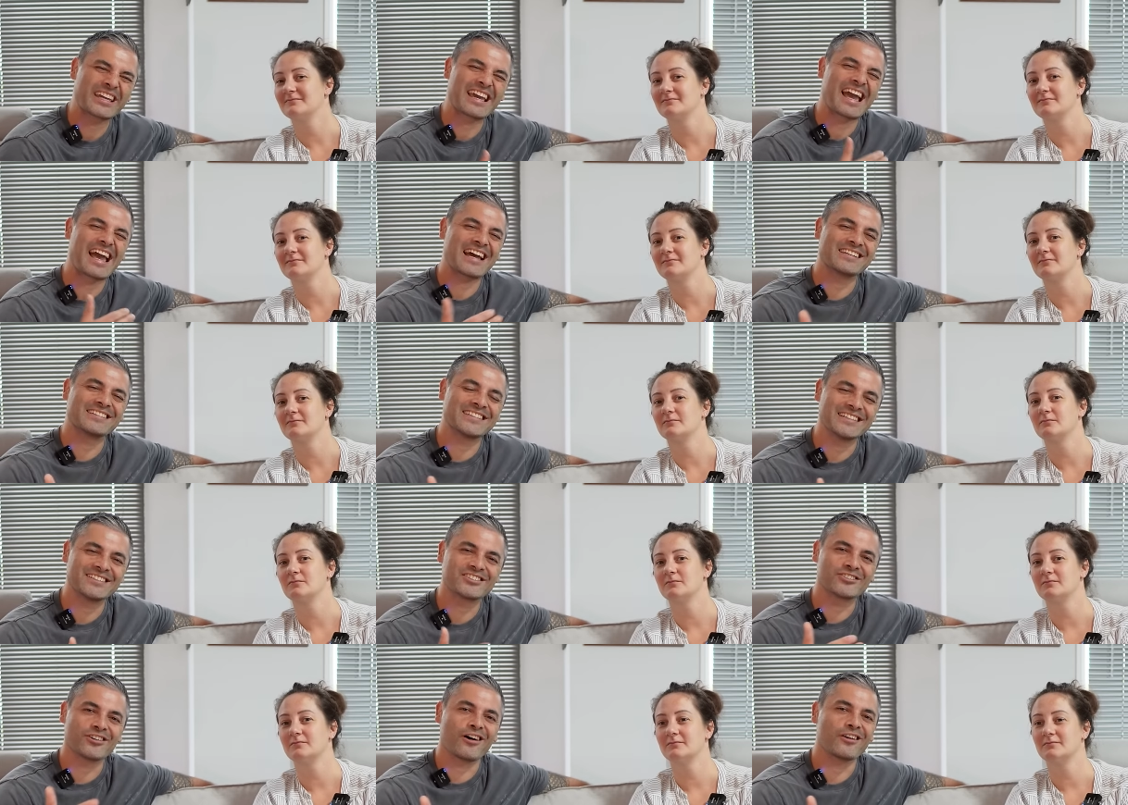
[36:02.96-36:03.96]

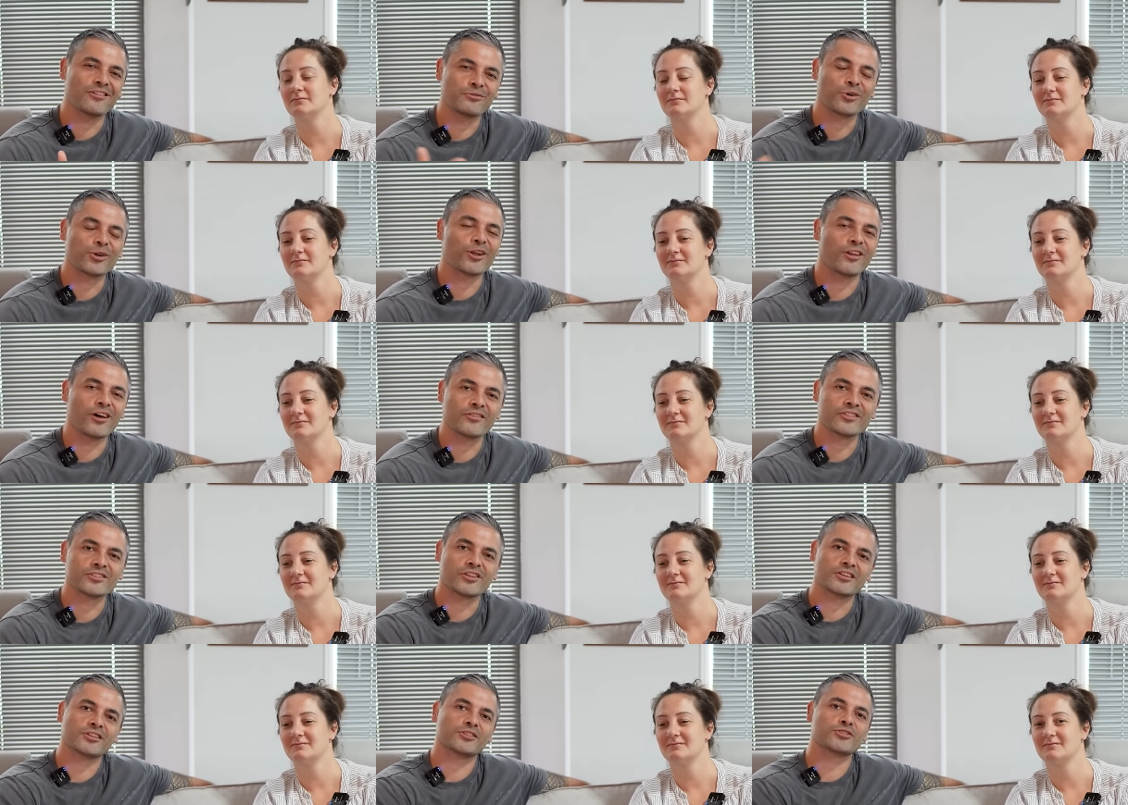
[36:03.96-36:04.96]
Speaker 1: candid style of what our life
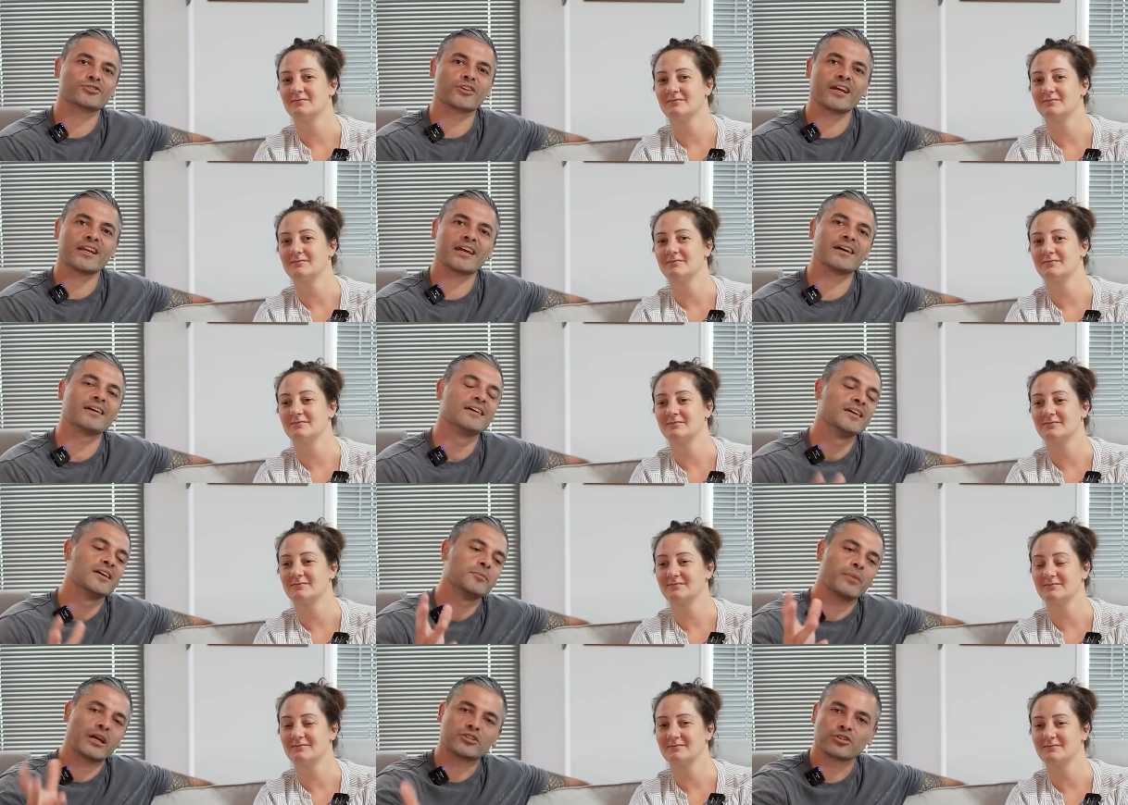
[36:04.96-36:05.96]
is like in Australia,
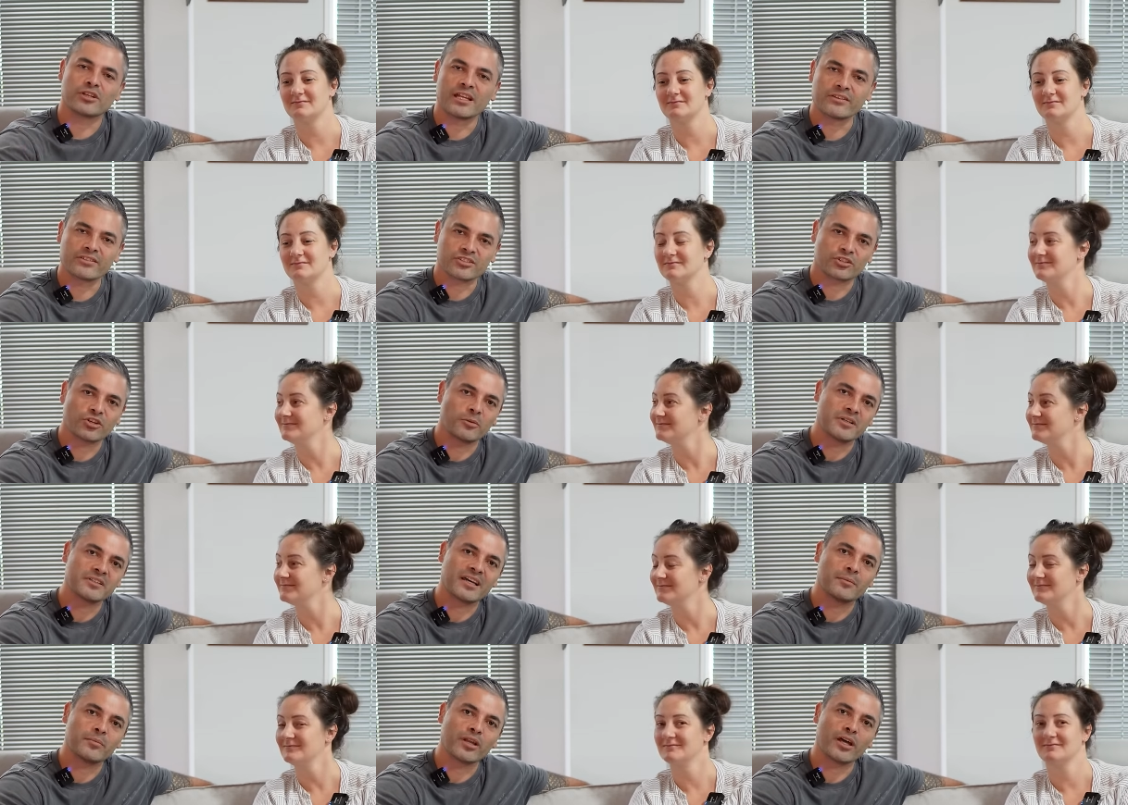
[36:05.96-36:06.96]
make sure you leave us a
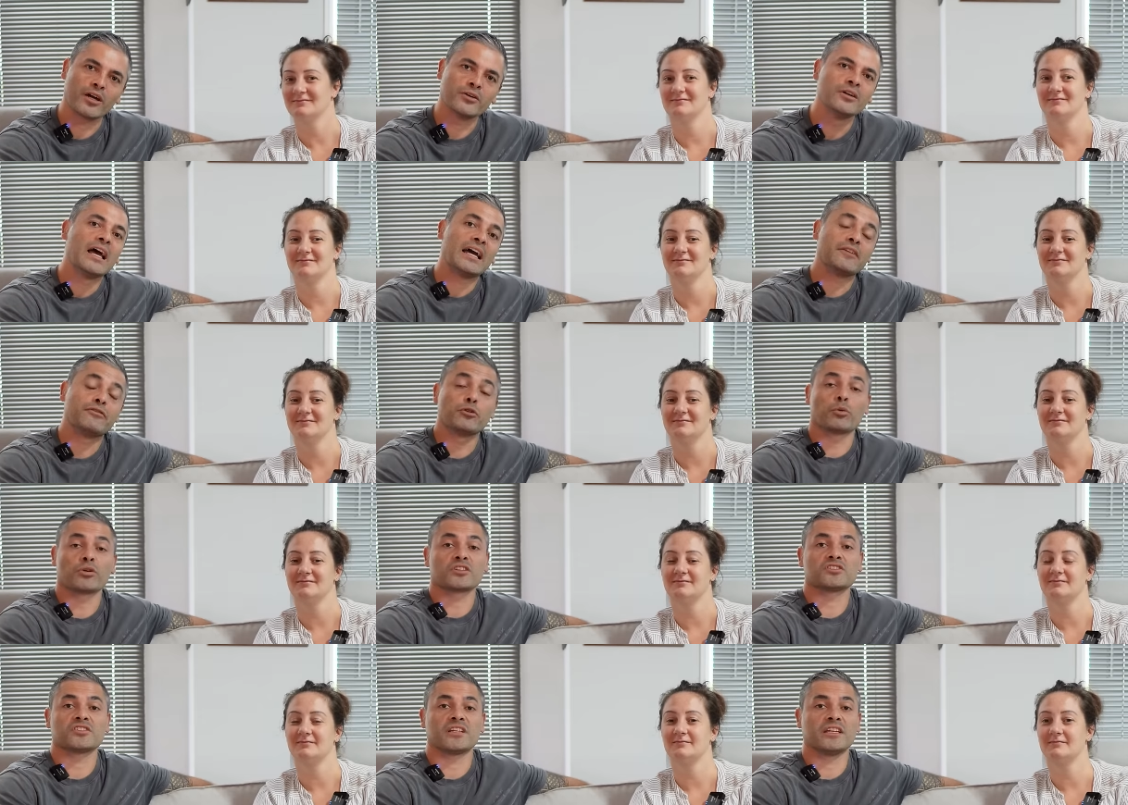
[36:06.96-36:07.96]
comment down below. And if you
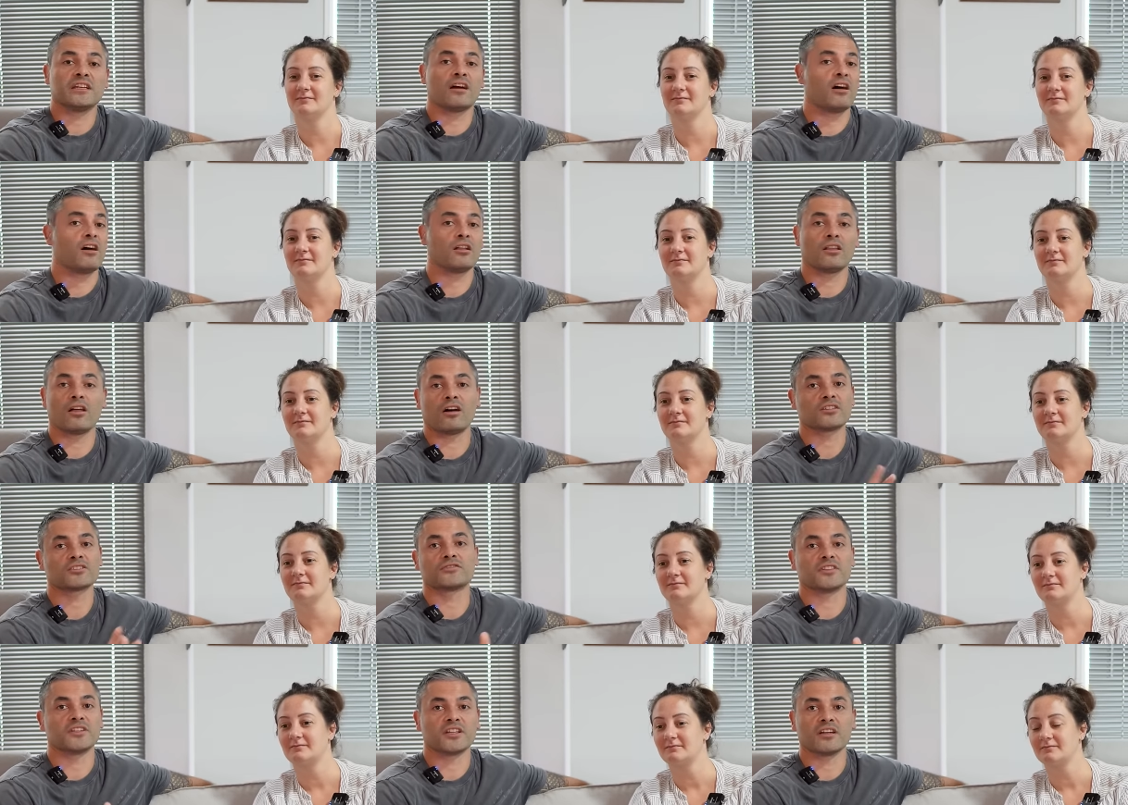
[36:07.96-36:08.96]
want to see our
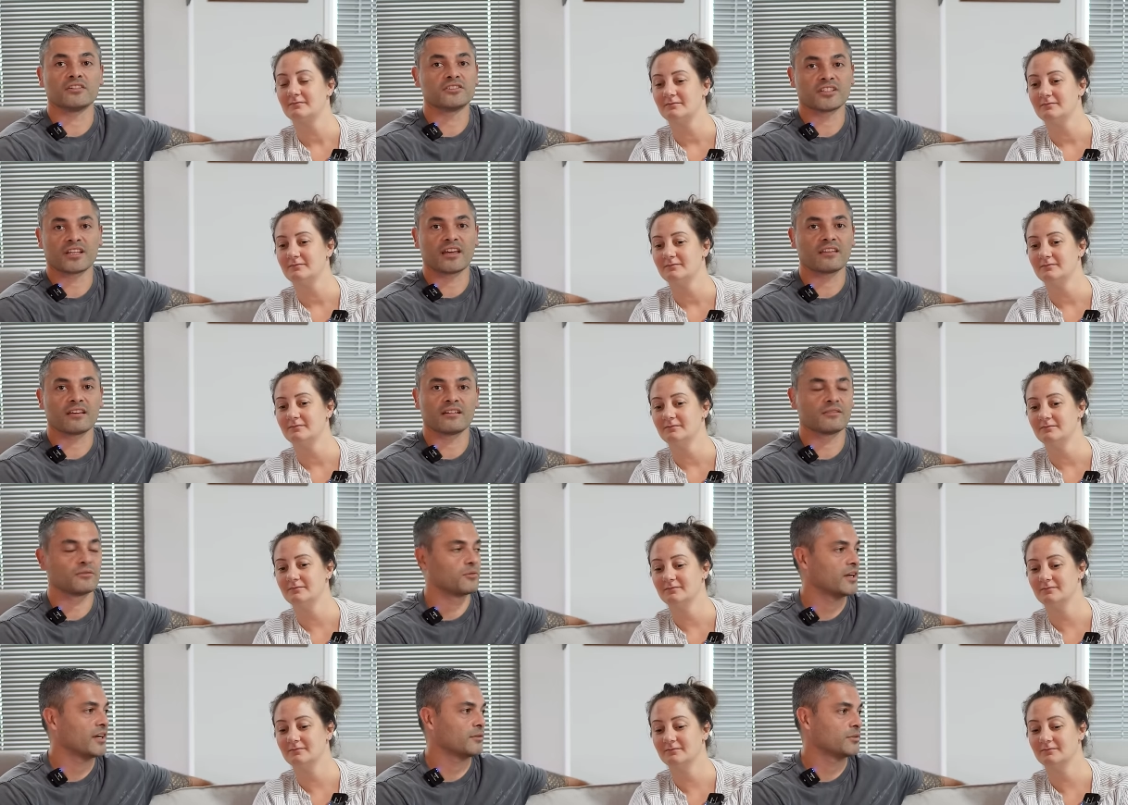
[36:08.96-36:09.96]
last video together
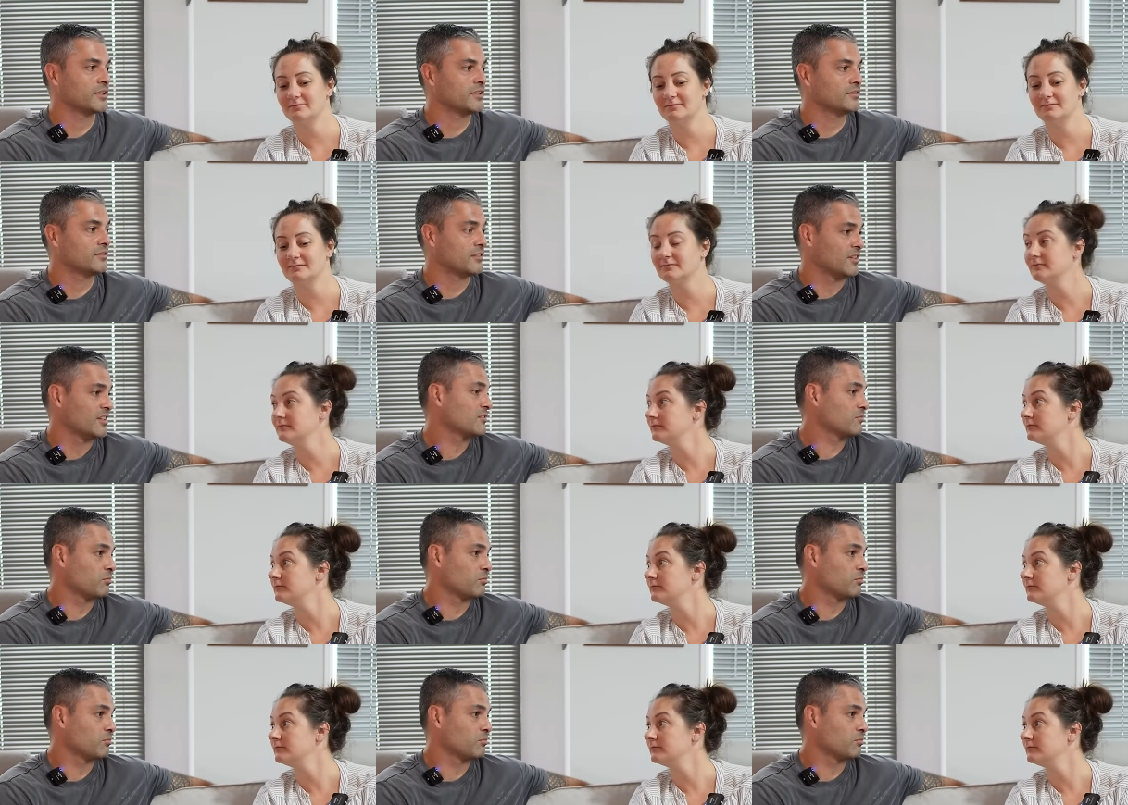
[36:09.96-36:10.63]
where we did